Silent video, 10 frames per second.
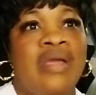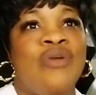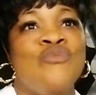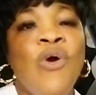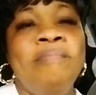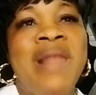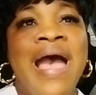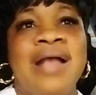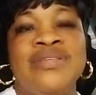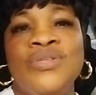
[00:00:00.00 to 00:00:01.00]

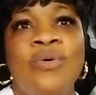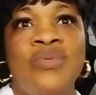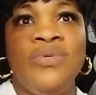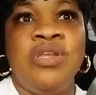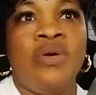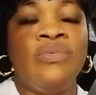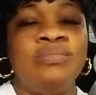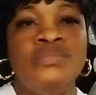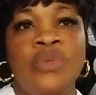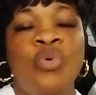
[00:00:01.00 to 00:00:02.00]
roadblock. So, you know,
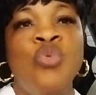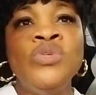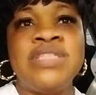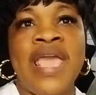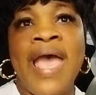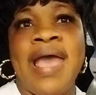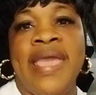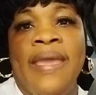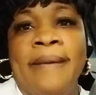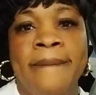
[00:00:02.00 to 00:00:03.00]
who say
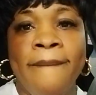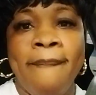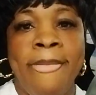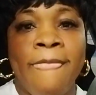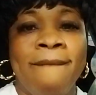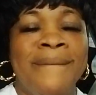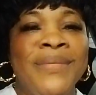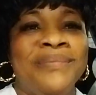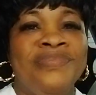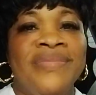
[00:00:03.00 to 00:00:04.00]
I?
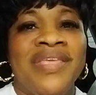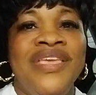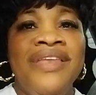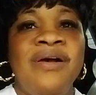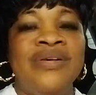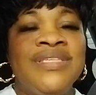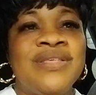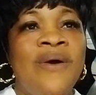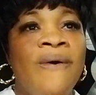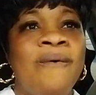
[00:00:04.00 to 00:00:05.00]
You know,
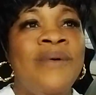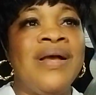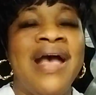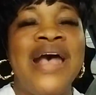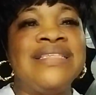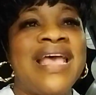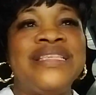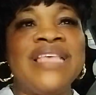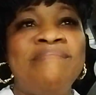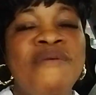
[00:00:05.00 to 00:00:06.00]
so as I
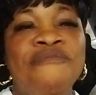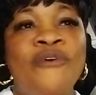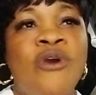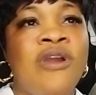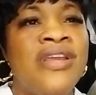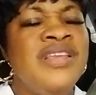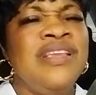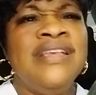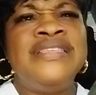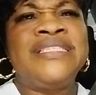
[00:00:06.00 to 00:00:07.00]
said before,
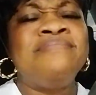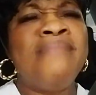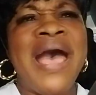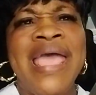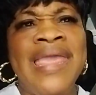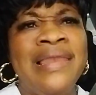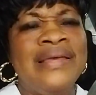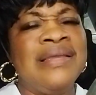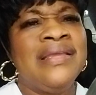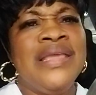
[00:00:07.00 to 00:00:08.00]
smile,
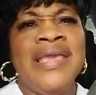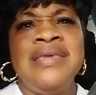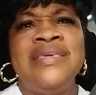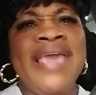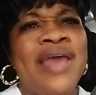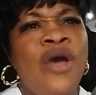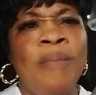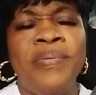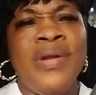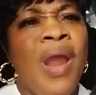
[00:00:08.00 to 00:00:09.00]
get
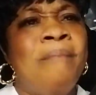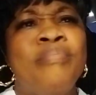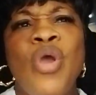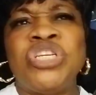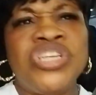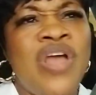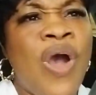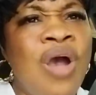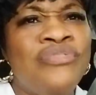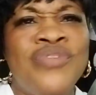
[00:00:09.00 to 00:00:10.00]
up, brush it
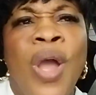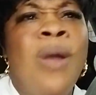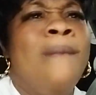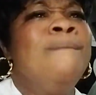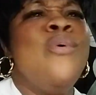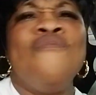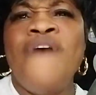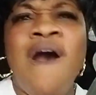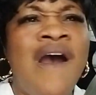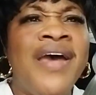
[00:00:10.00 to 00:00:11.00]
off, move
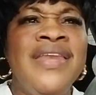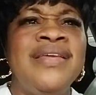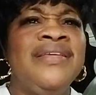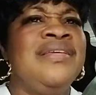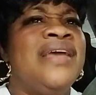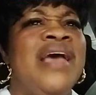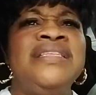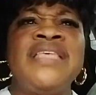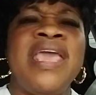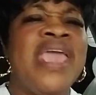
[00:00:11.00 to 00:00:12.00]
on,
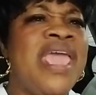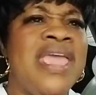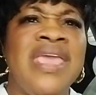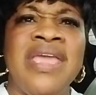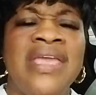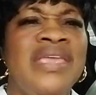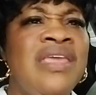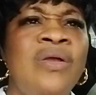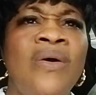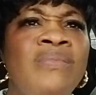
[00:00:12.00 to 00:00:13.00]
and say, hey,
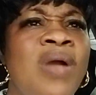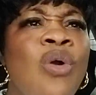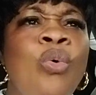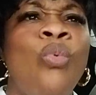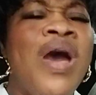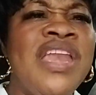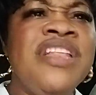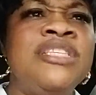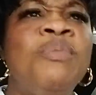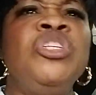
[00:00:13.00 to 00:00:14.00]
you know, what it
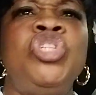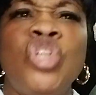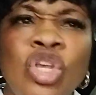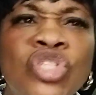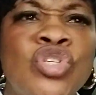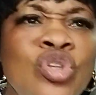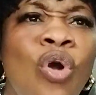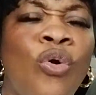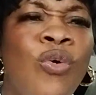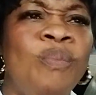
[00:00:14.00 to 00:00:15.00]
is. But just
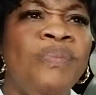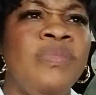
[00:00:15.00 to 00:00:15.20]
know,